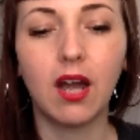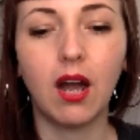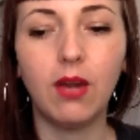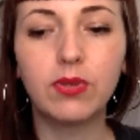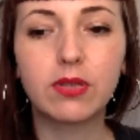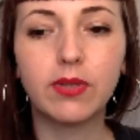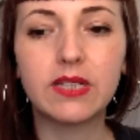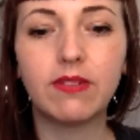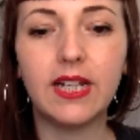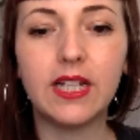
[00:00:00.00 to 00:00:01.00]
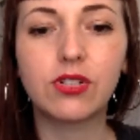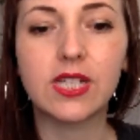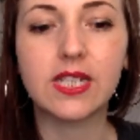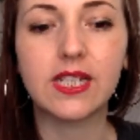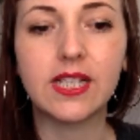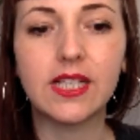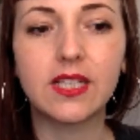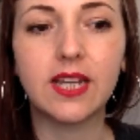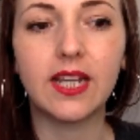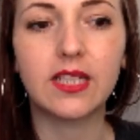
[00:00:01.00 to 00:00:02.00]
I was always really interested in
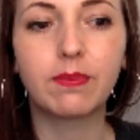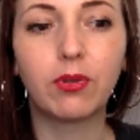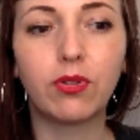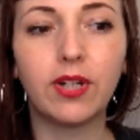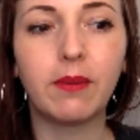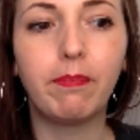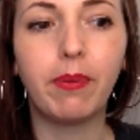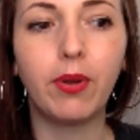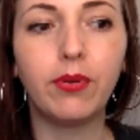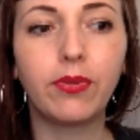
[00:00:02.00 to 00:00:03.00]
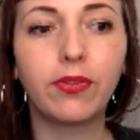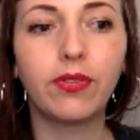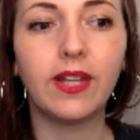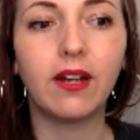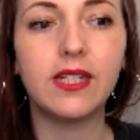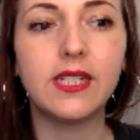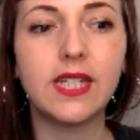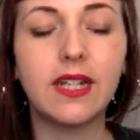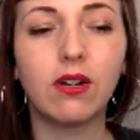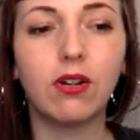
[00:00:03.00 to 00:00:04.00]
exploring both the
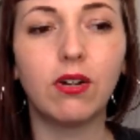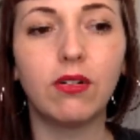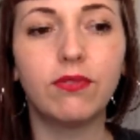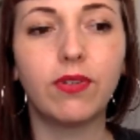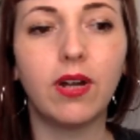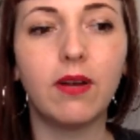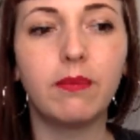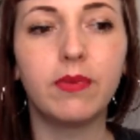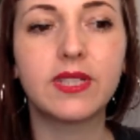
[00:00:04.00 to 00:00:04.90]
idea of um,